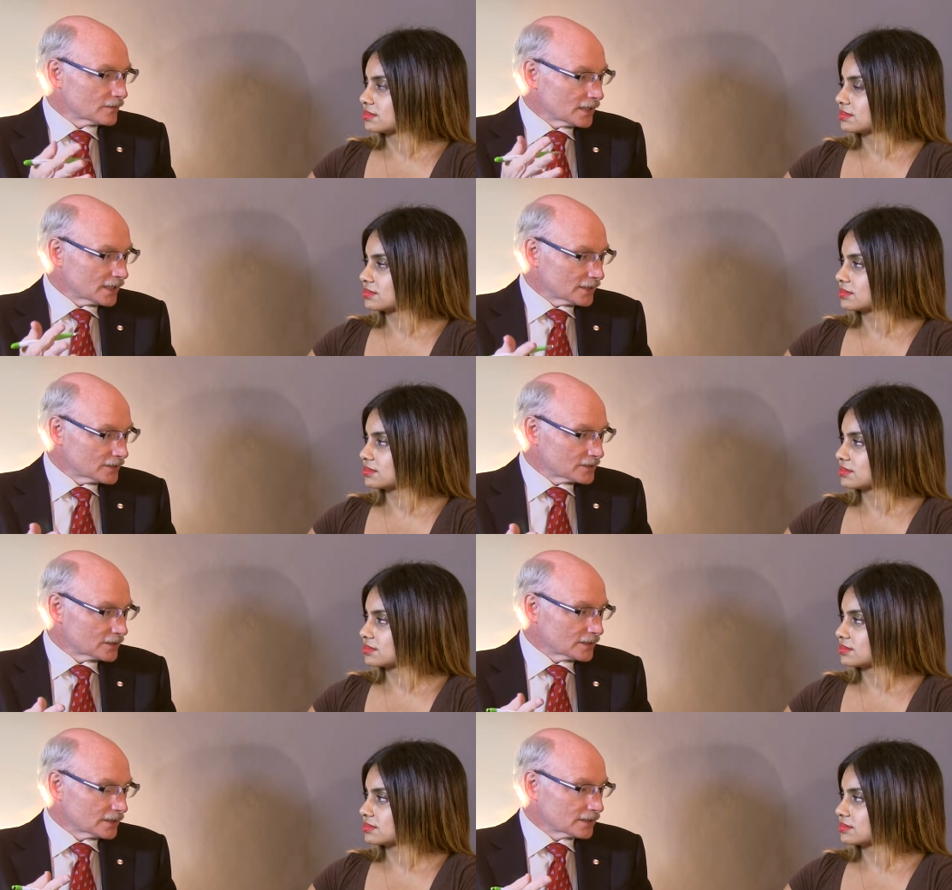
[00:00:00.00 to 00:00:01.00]

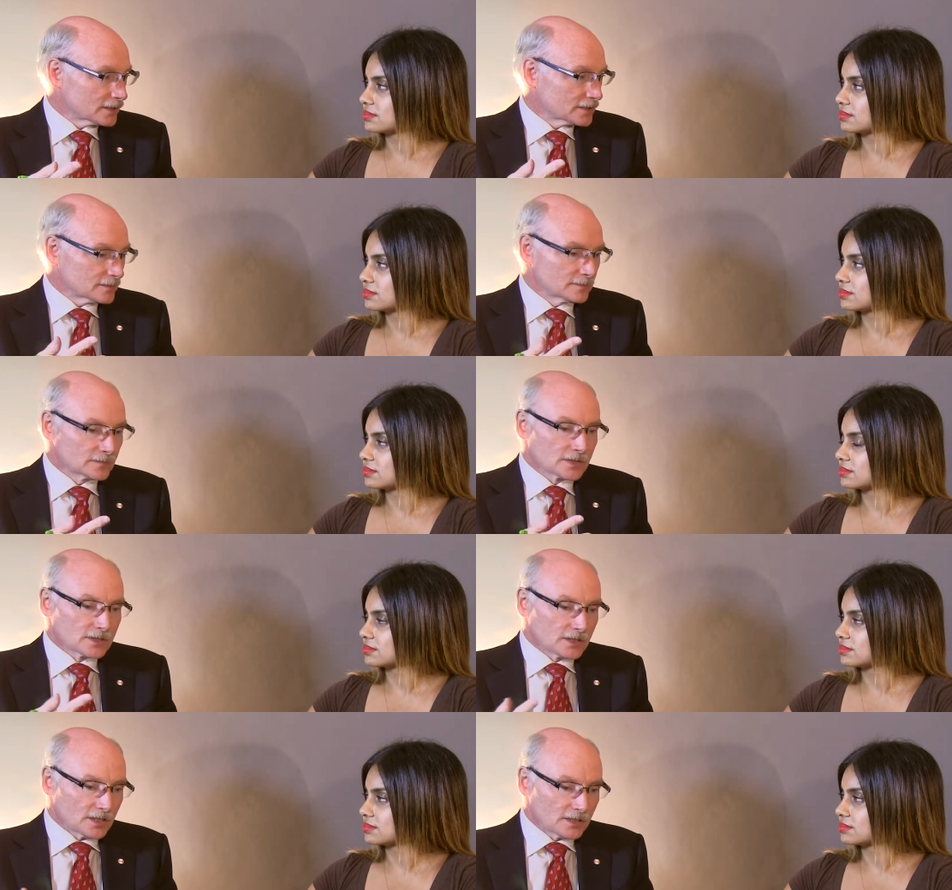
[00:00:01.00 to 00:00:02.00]
Speaker 1: arise uh,
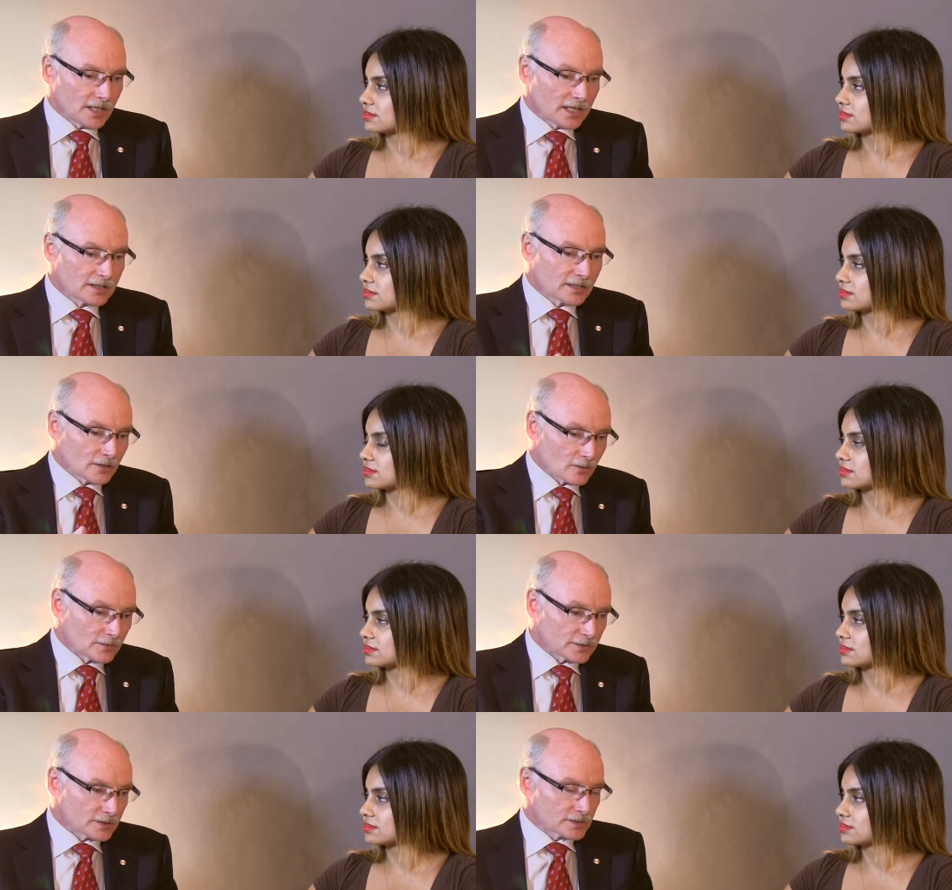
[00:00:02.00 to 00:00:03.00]
in handing
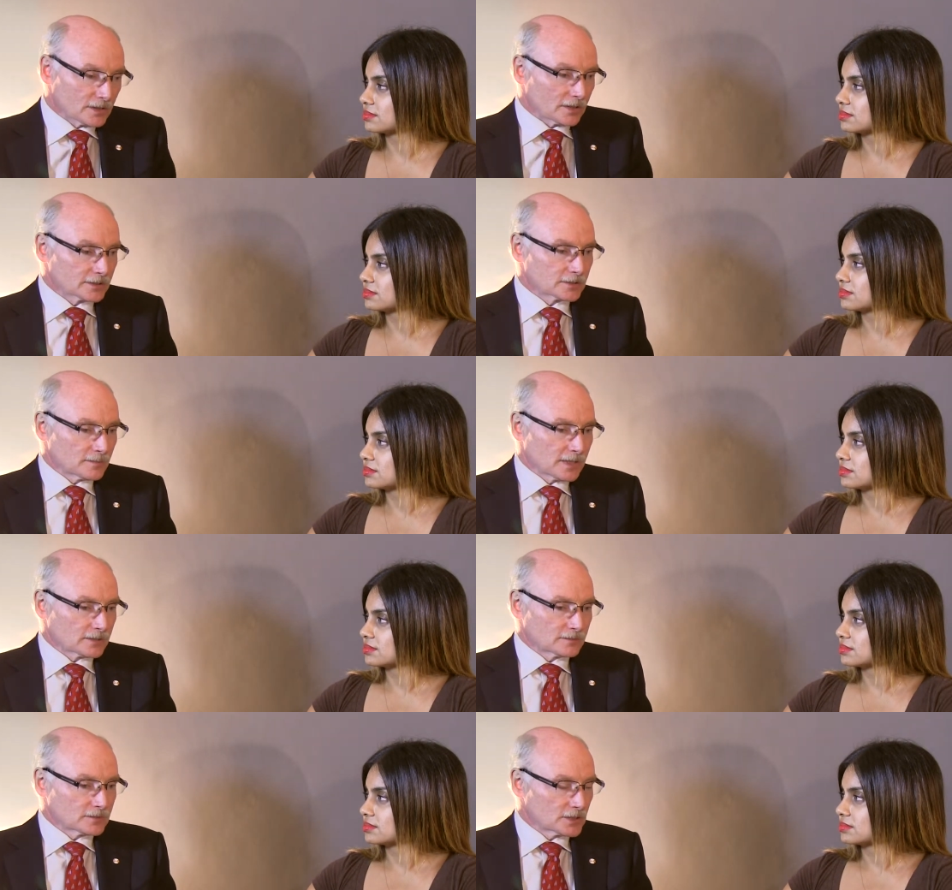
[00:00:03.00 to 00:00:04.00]
over this large
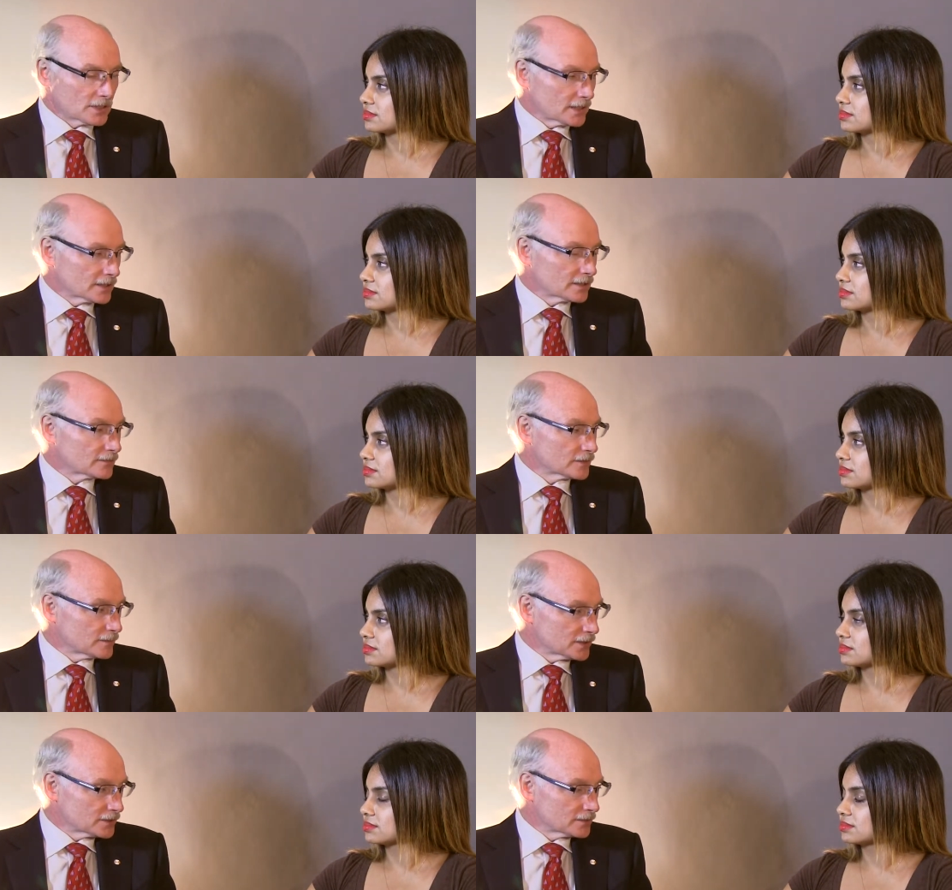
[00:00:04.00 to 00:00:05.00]
amount of genetic
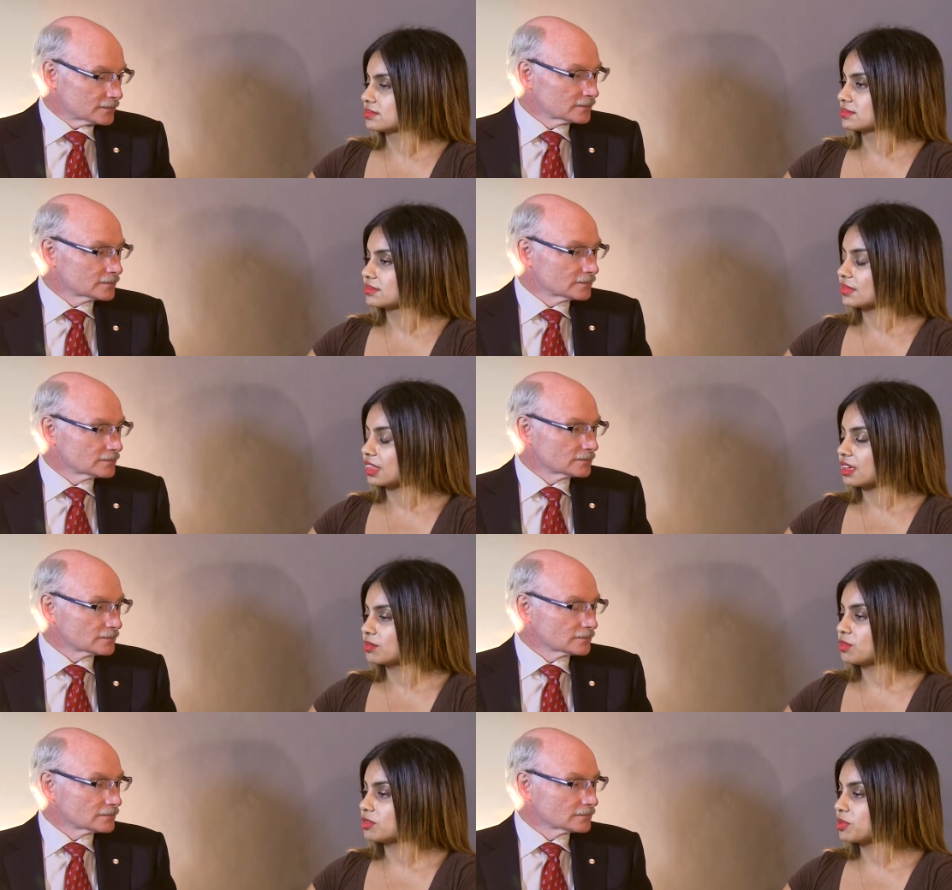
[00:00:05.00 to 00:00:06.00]
information? Mm.
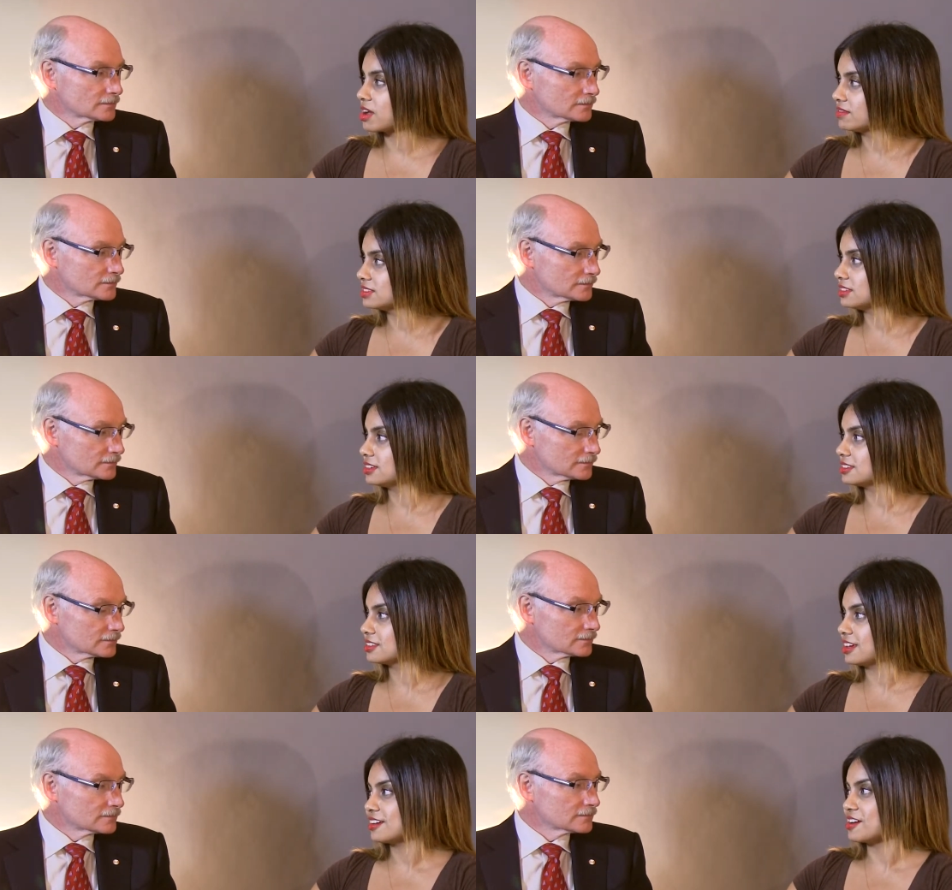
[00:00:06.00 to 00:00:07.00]
Speaker 2: Well, privacy
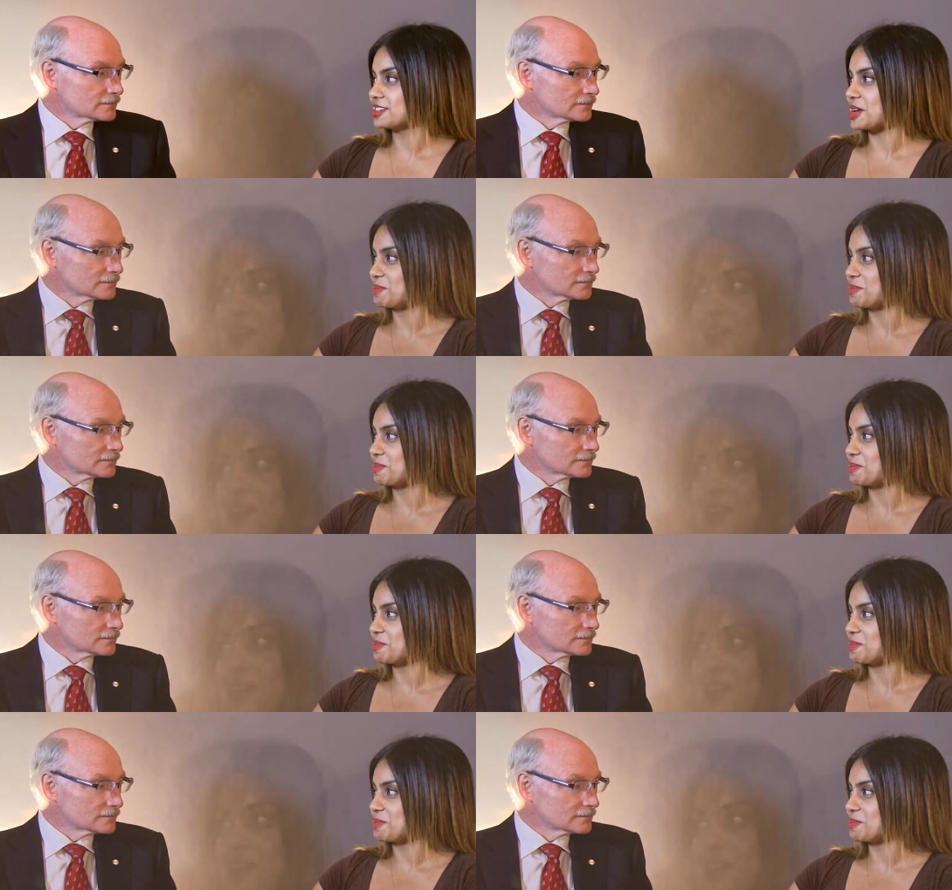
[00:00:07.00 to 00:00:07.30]
is a hot